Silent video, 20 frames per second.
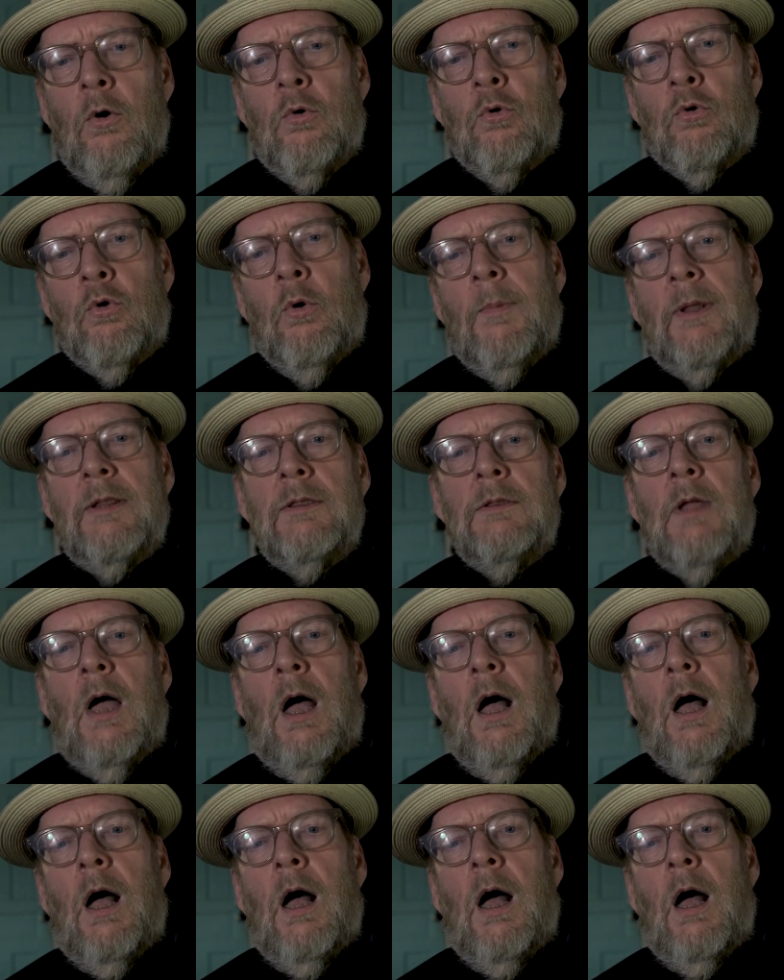roman
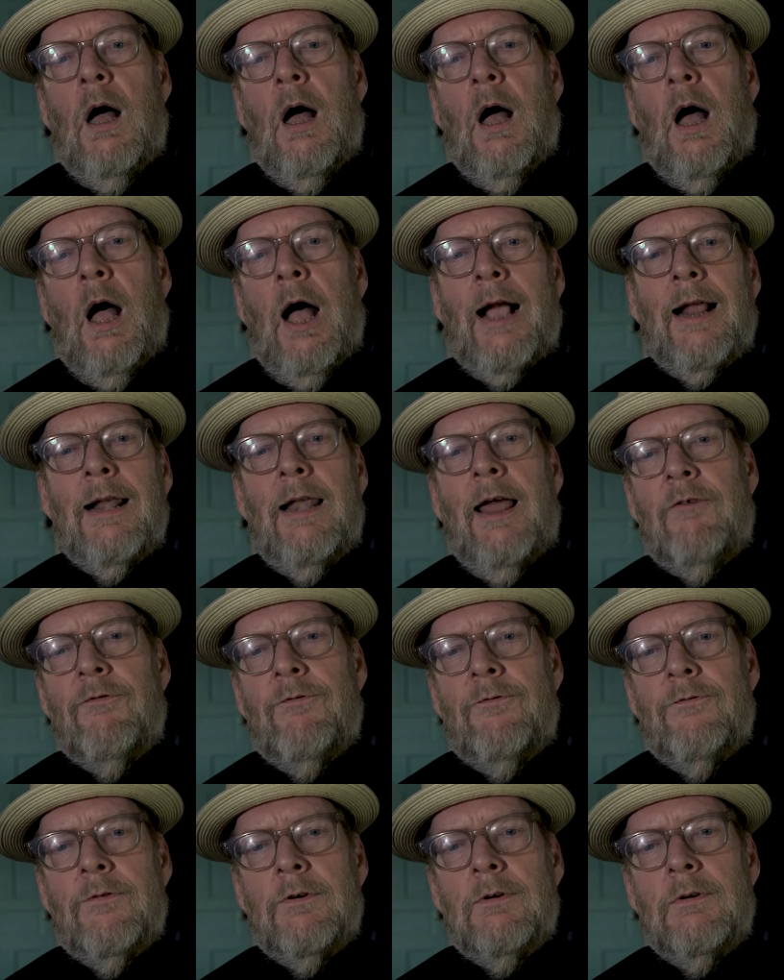à
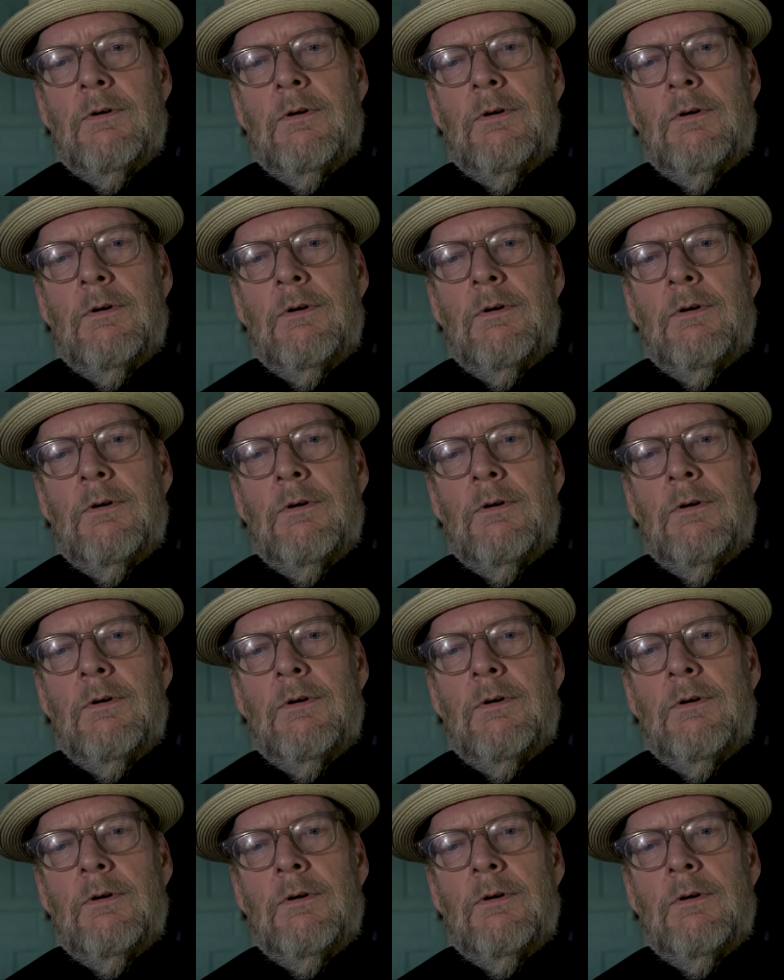clef,